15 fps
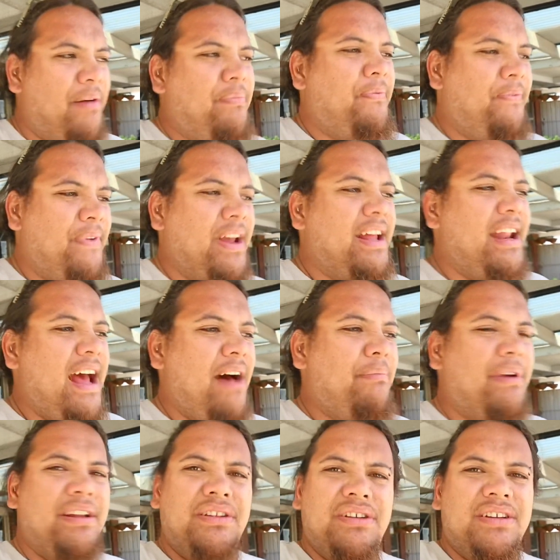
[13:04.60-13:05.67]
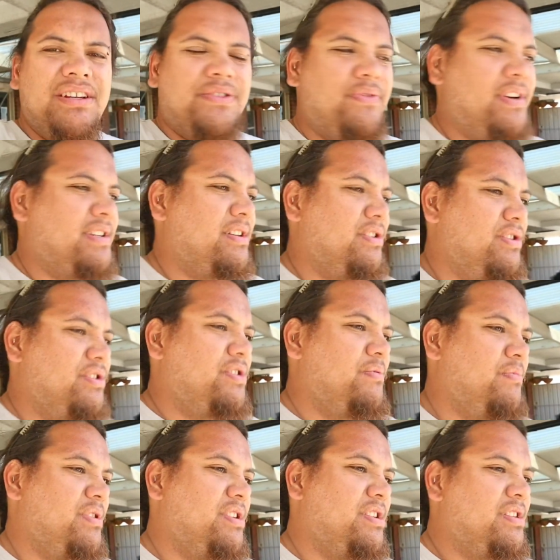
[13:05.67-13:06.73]
figured out my New Year's resolution,
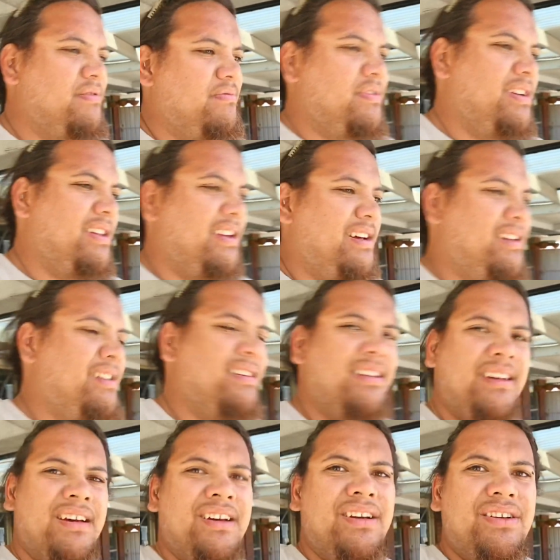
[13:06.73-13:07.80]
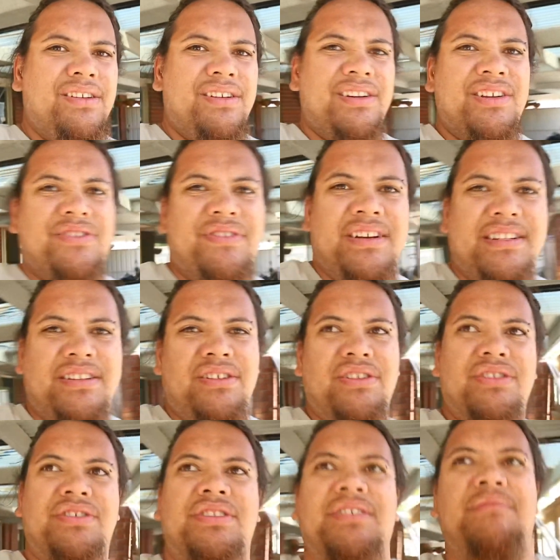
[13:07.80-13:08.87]
which isn't really a New Year's
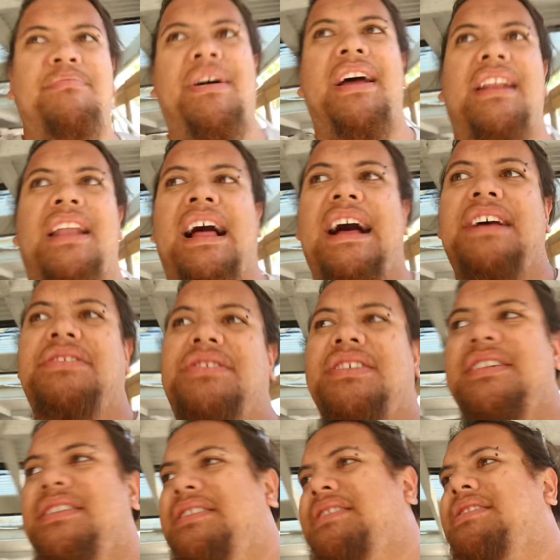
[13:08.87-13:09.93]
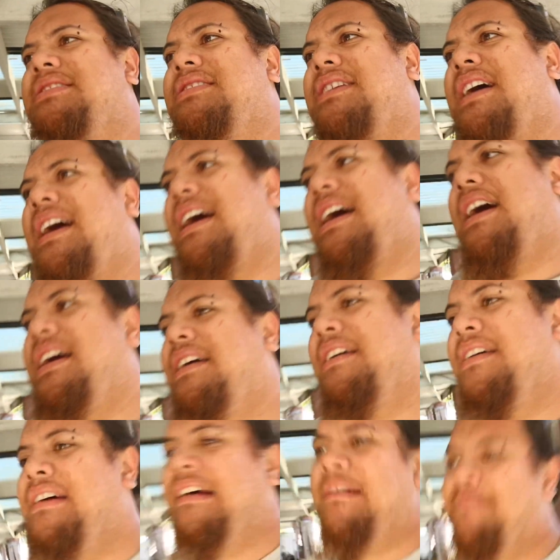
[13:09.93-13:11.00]
resolution, but last year's
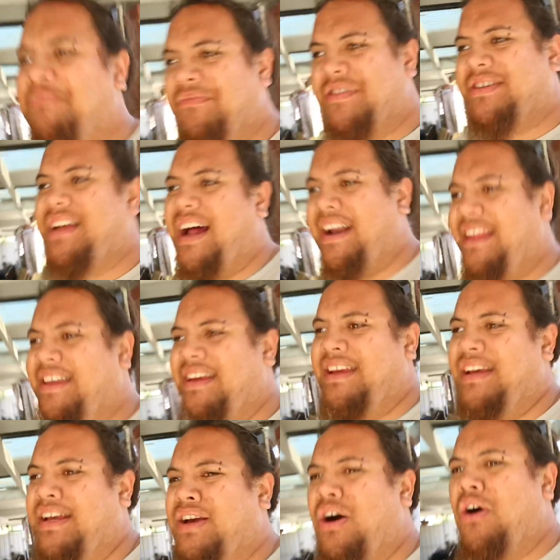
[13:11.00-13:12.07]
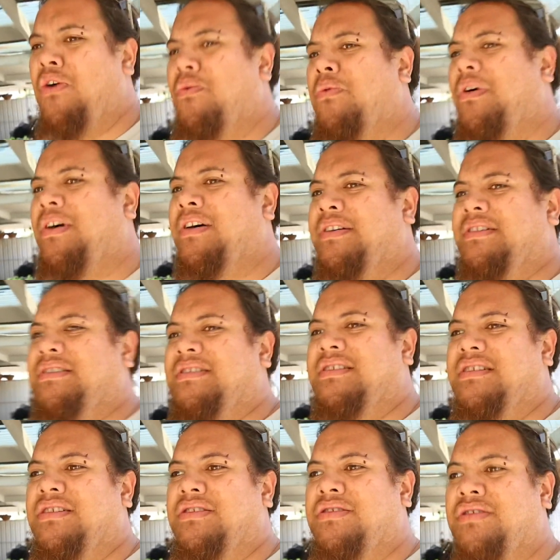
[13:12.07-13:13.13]
start of the year goal
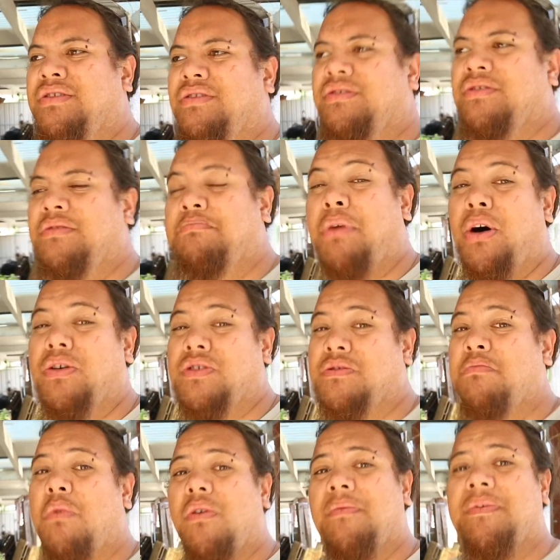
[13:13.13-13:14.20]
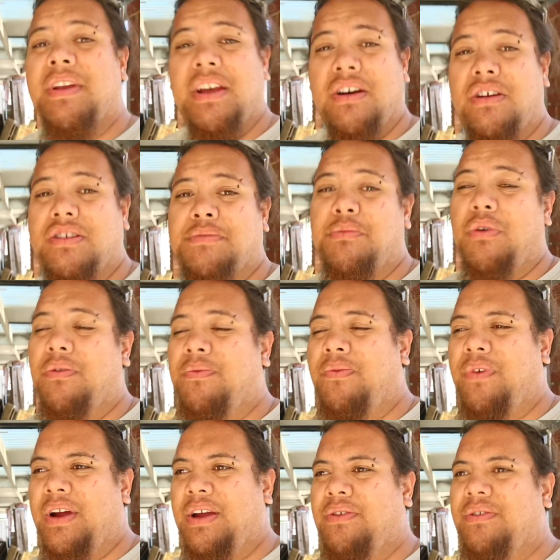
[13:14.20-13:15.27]
was to post more videos more
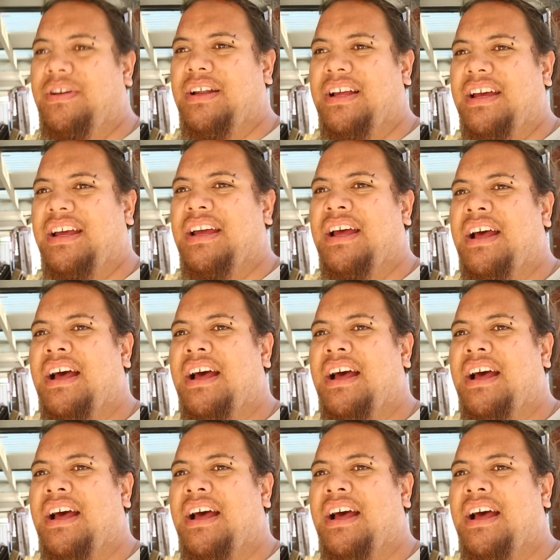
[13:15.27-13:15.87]
frequently.